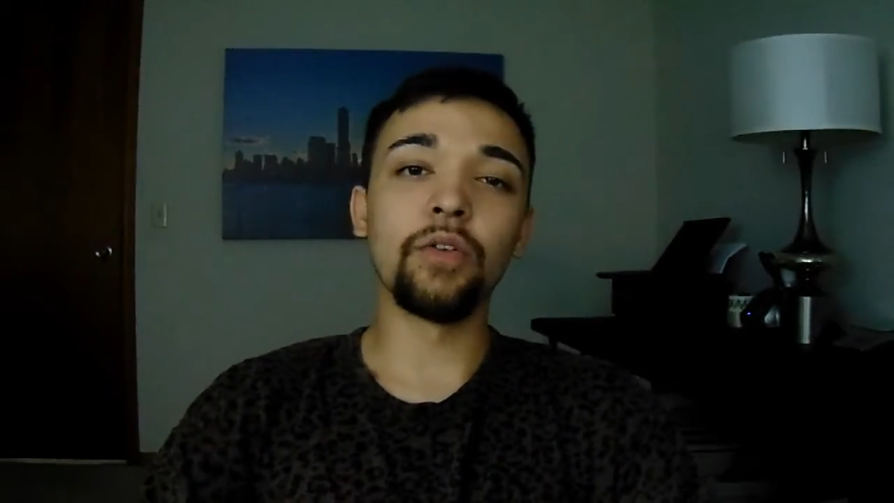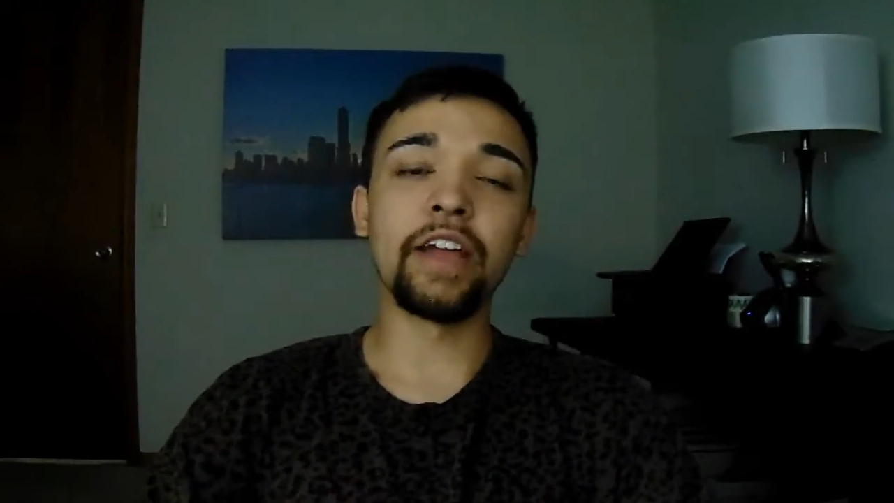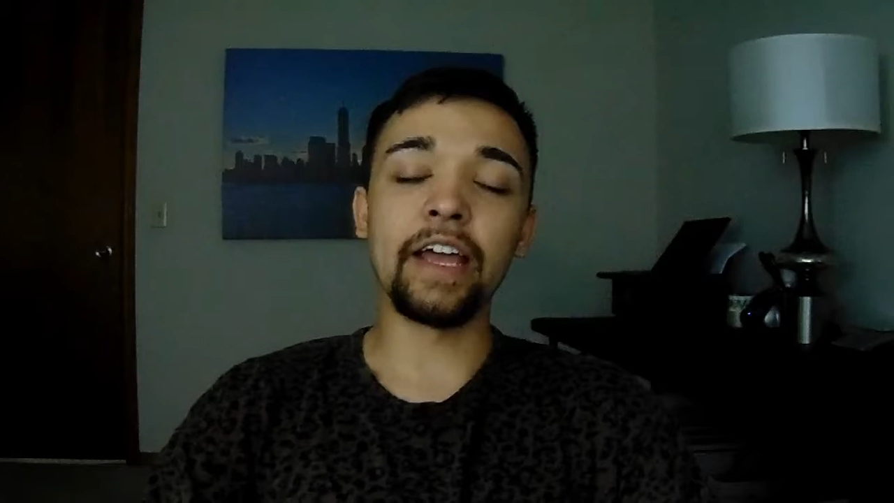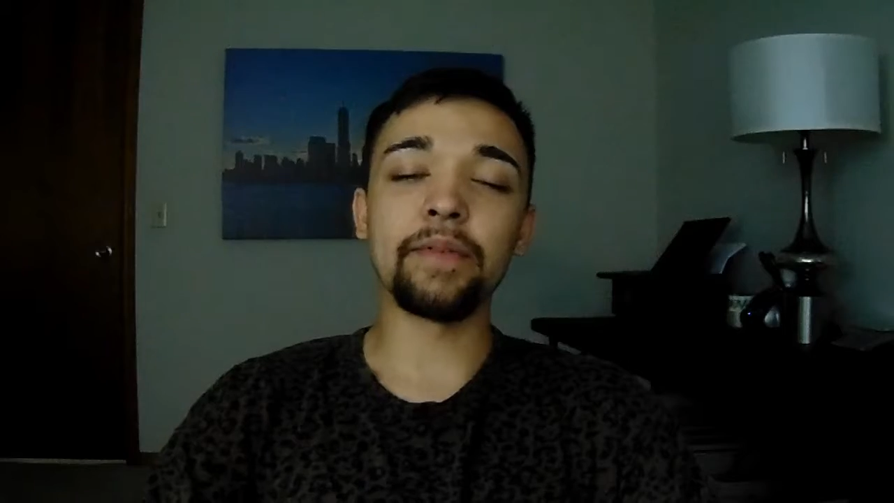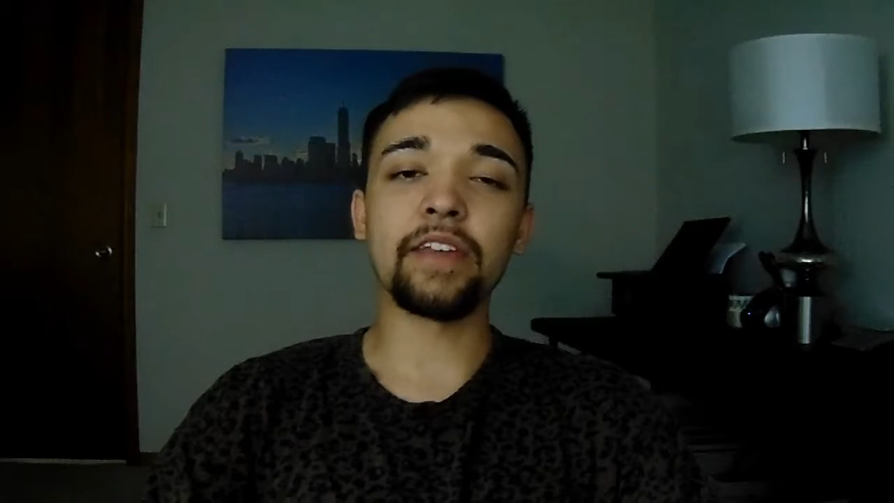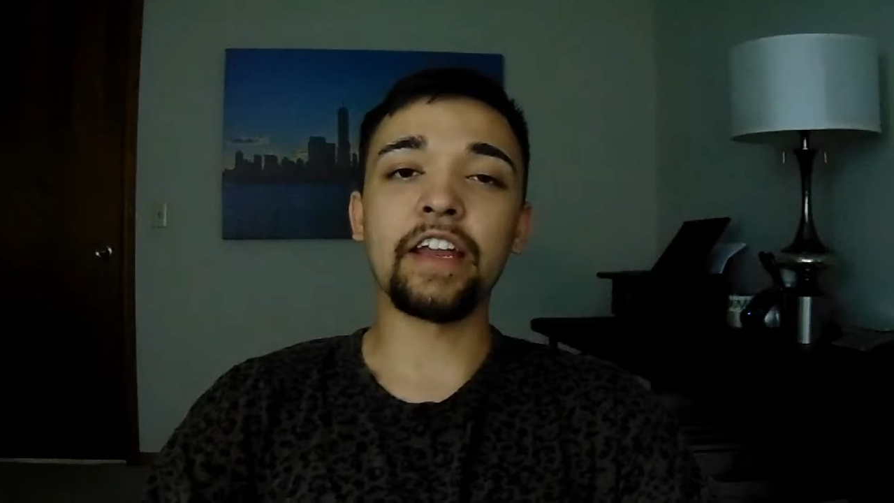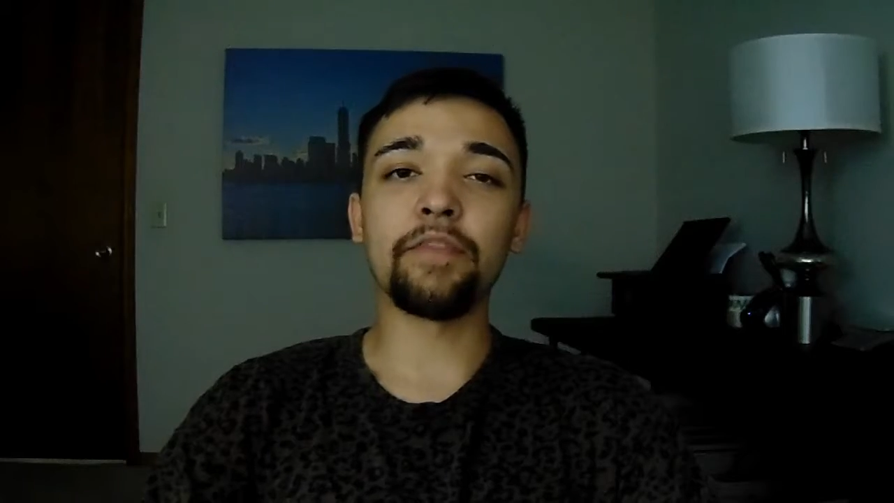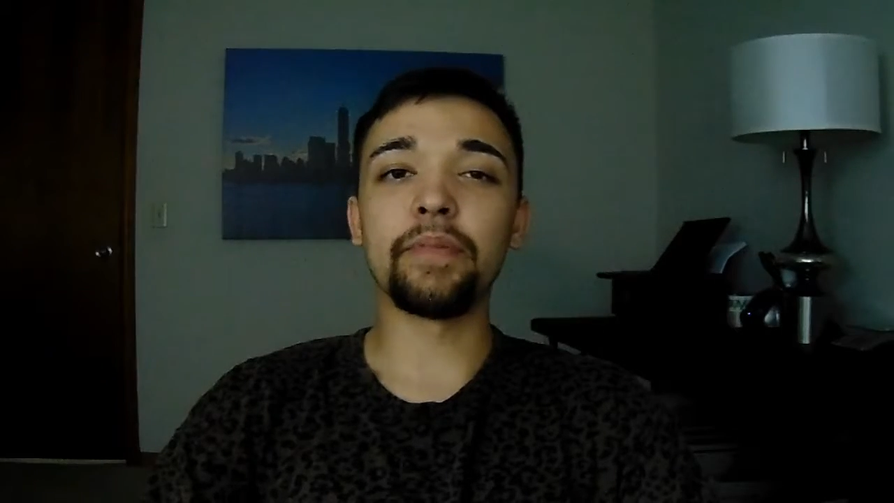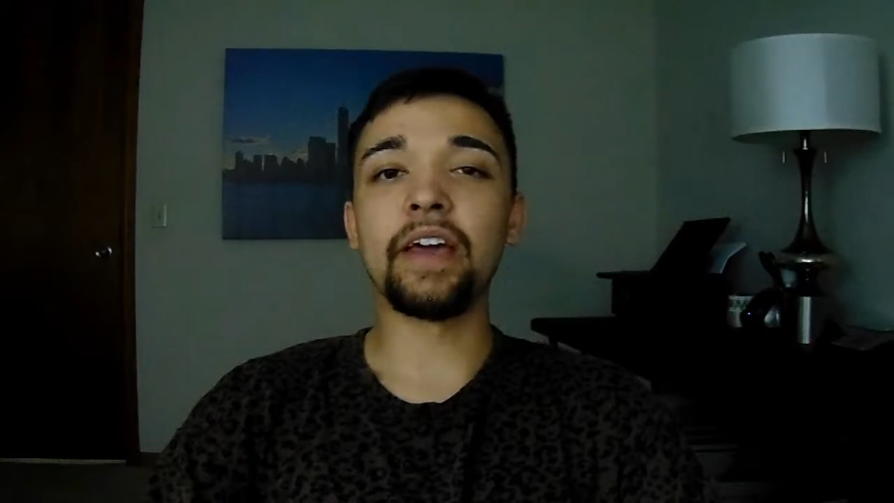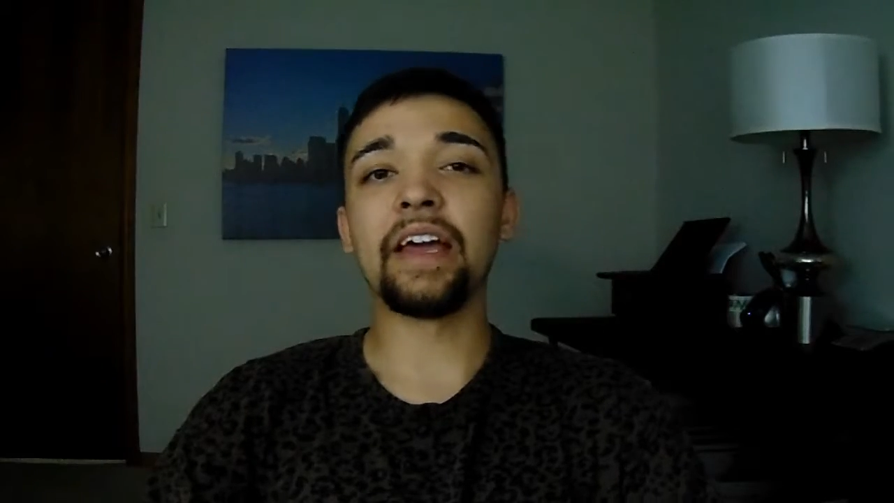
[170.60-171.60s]
doing Amazon
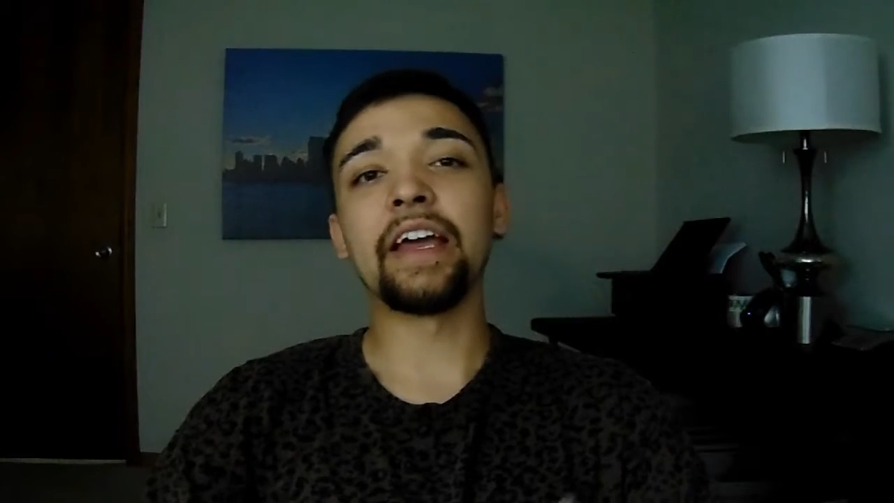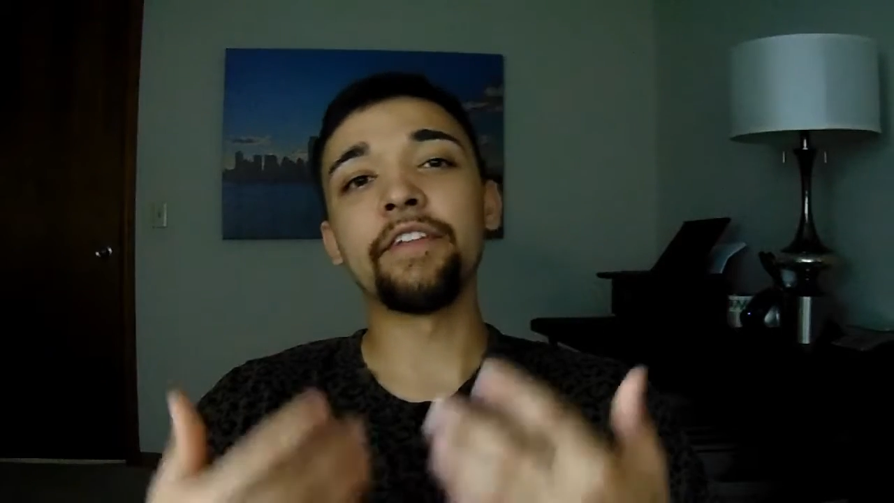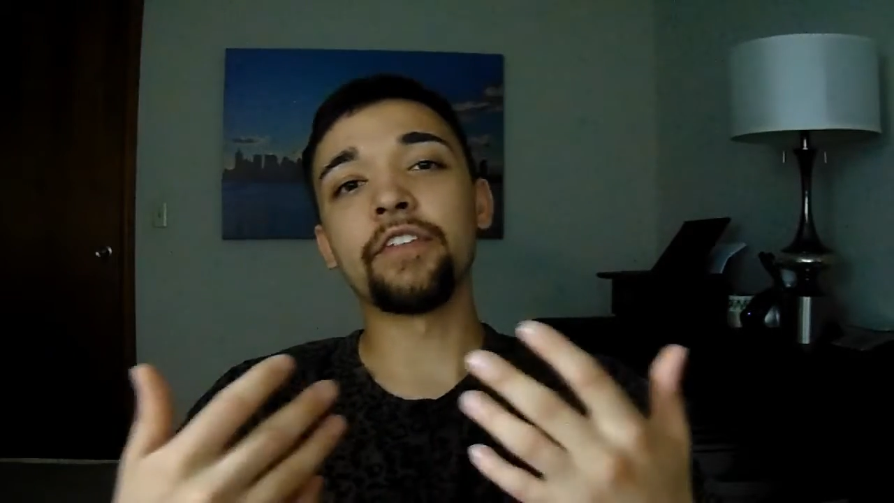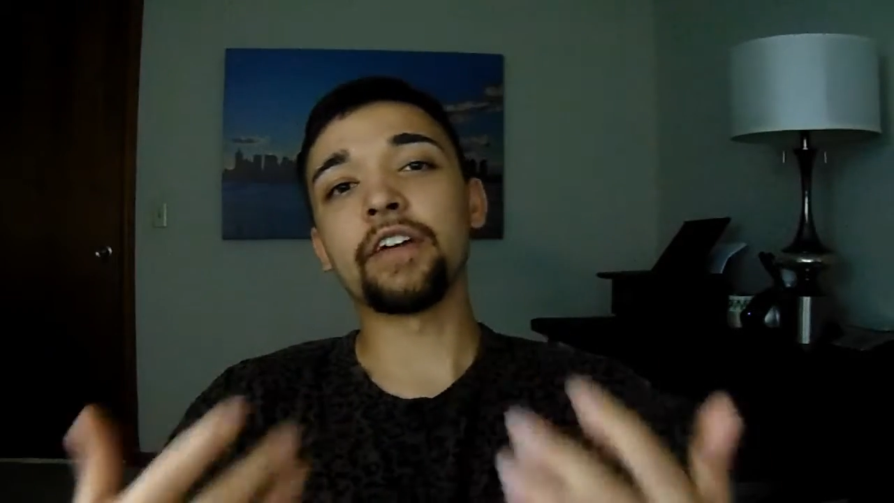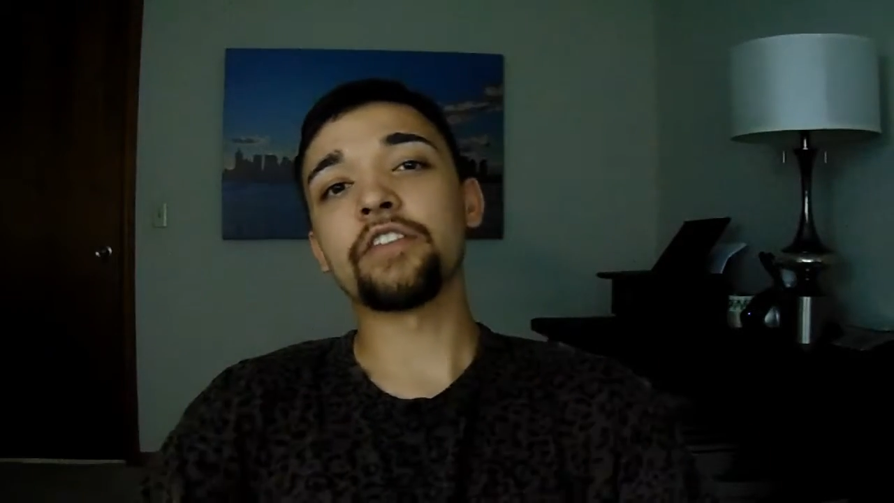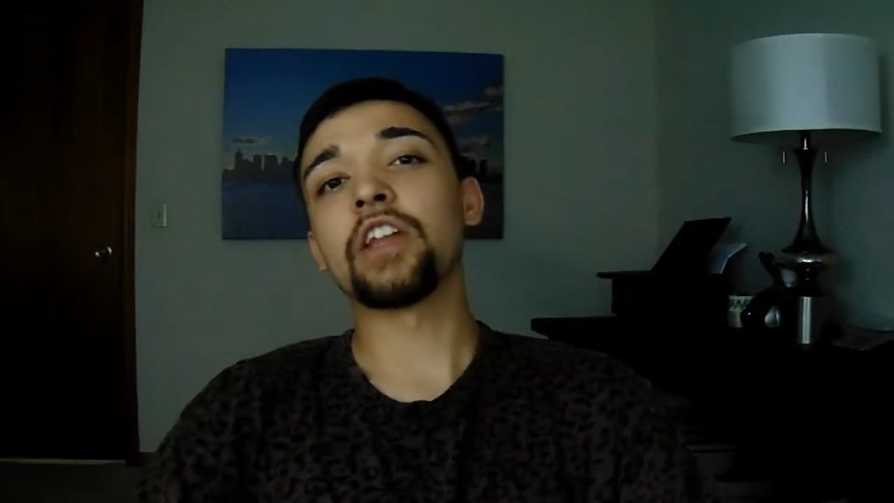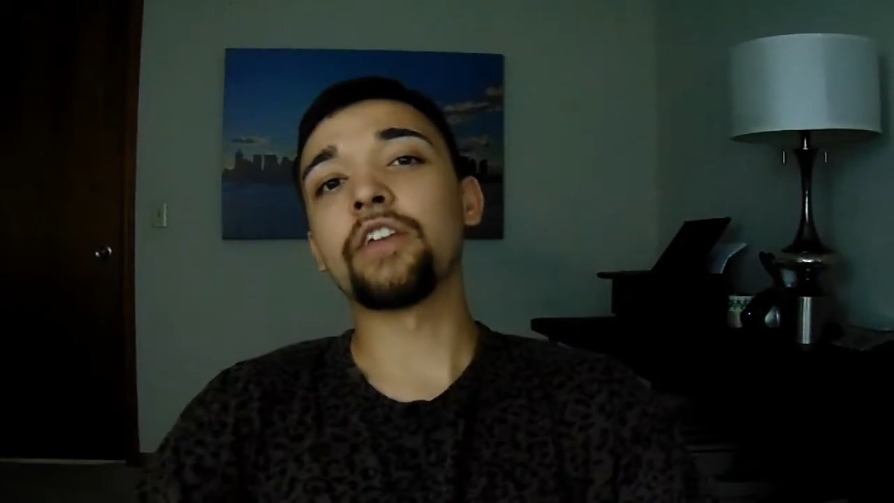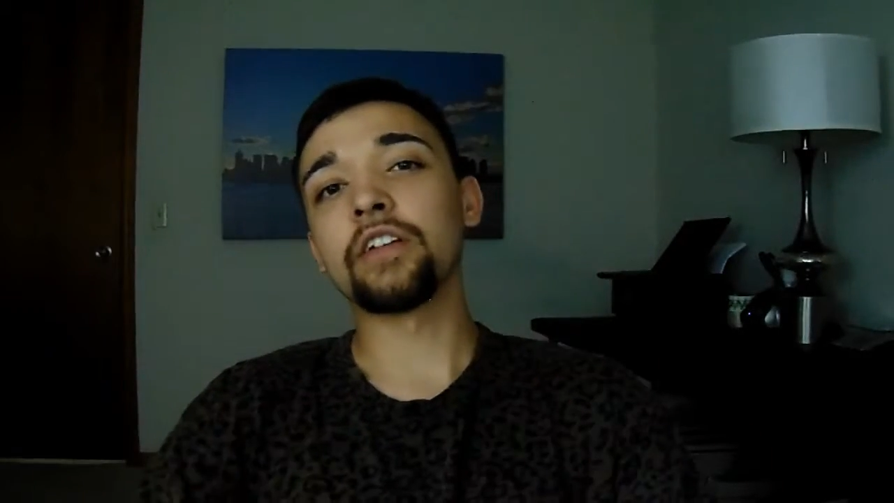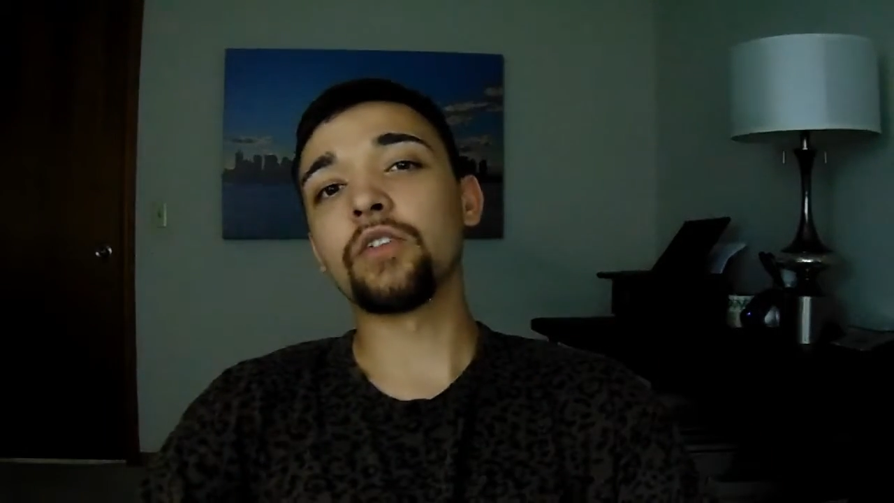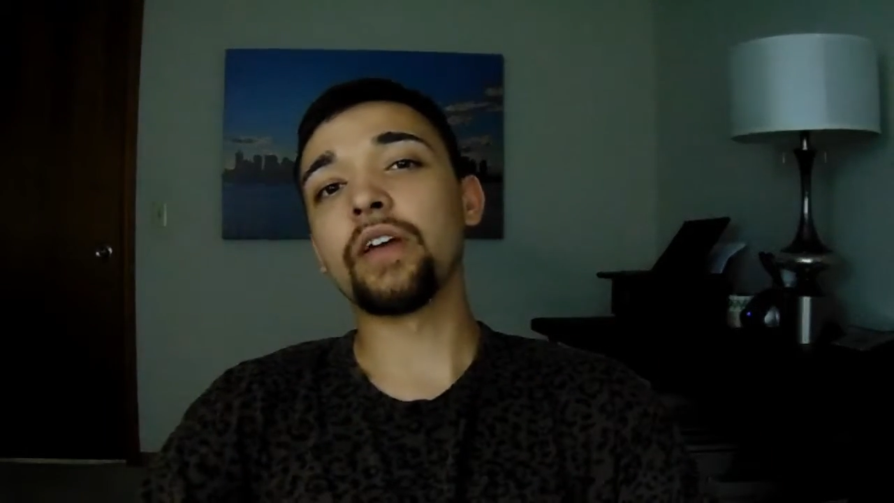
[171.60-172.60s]
F B A if you're considering